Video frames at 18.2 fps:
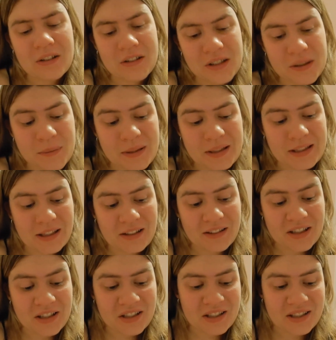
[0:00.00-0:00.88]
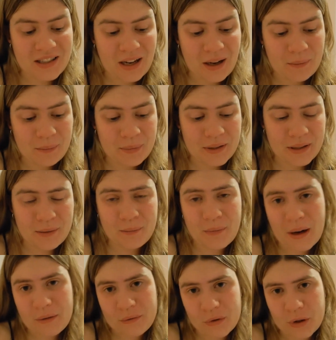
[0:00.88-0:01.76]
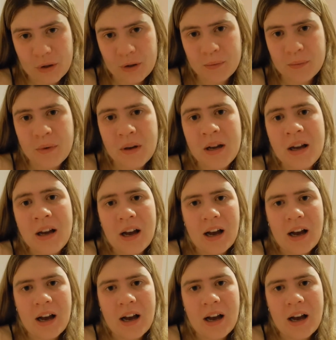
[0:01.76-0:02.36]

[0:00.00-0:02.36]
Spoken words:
Christmas decorations up in my room,